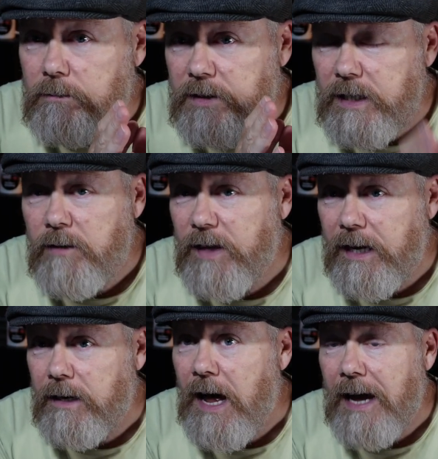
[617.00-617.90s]
see if they
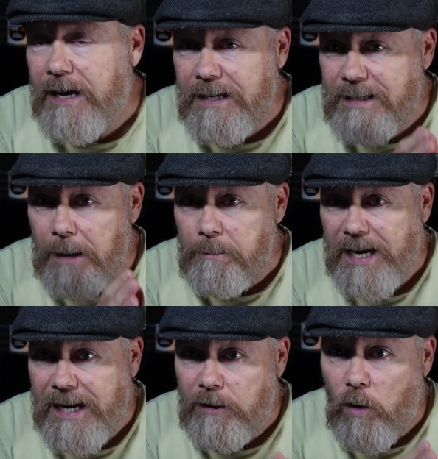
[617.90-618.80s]
could hack it and
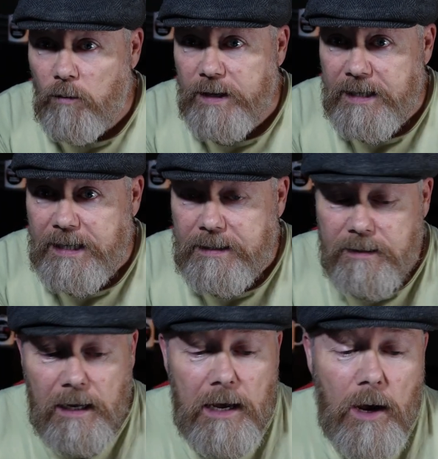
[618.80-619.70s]
make it
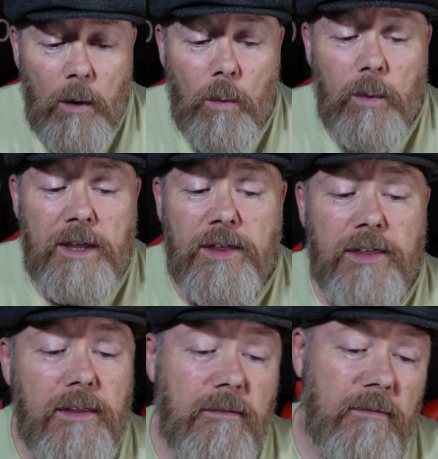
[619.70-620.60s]
overheat
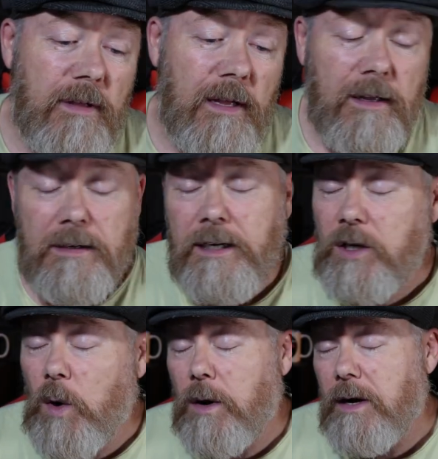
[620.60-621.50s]
with, uh, you
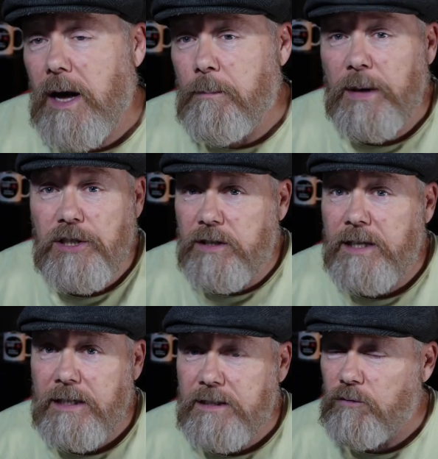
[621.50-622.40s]
know, a bunch of
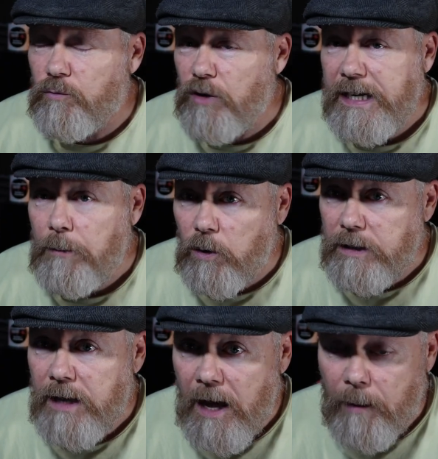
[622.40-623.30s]
things that really
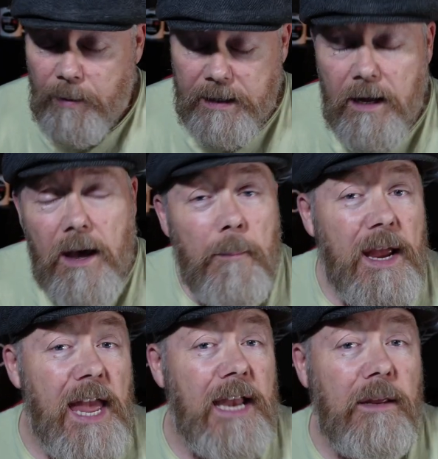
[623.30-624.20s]
wouldn't happen.
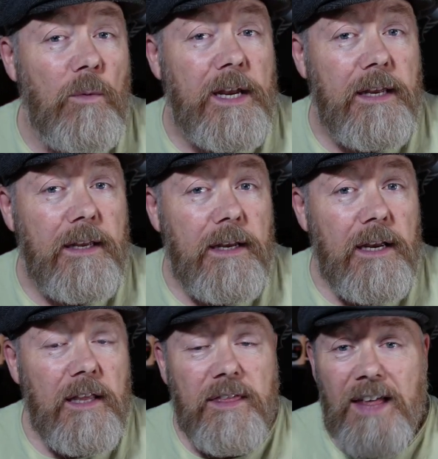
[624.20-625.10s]
But anyway,
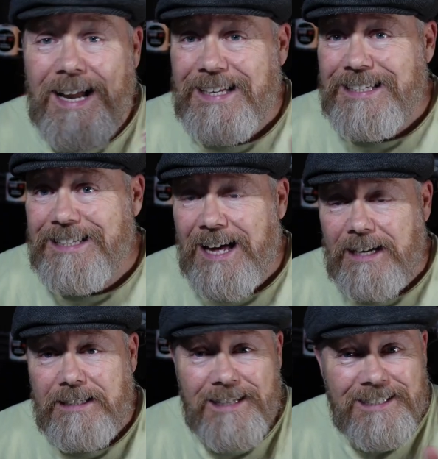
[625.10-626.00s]
that is
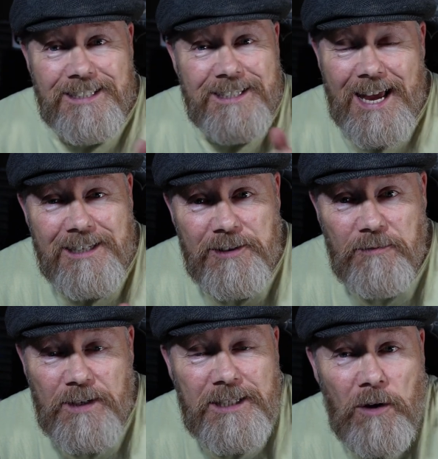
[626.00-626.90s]
that. This is the end of the
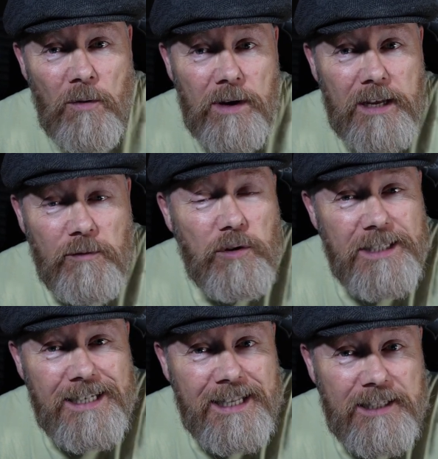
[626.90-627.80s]
video. If you
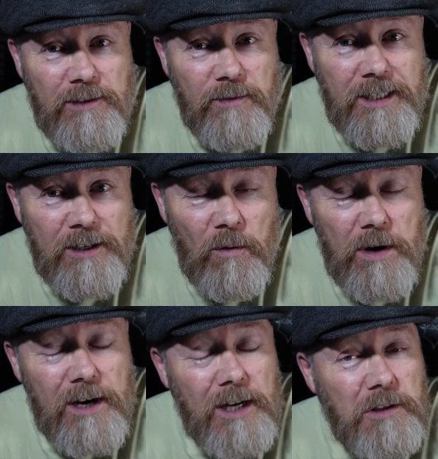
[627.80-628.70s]
did like this video,
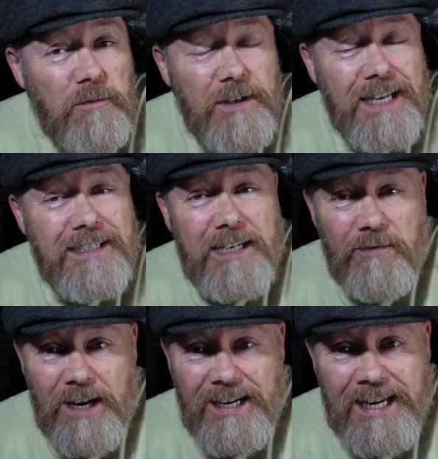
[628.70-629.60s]
don't forget to give
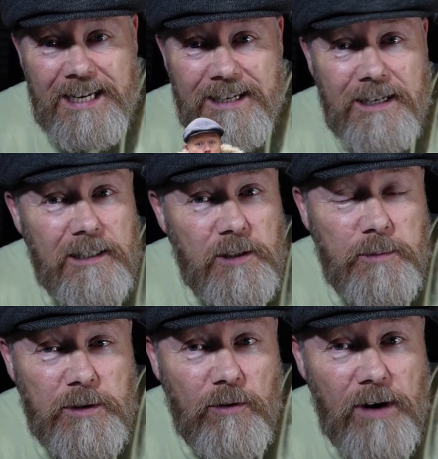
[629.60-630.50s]
it a like,
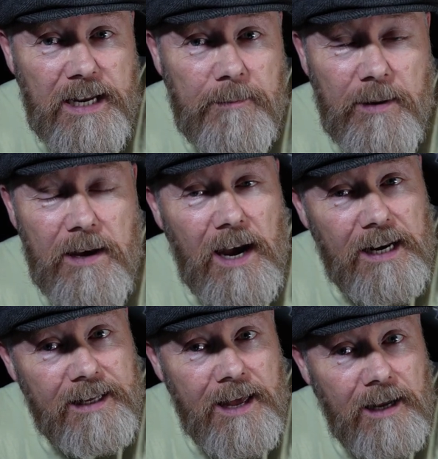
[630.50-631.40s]
subscribe, and
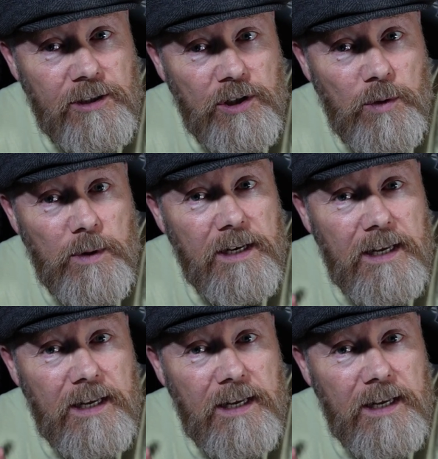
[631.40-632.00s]
I'll catch you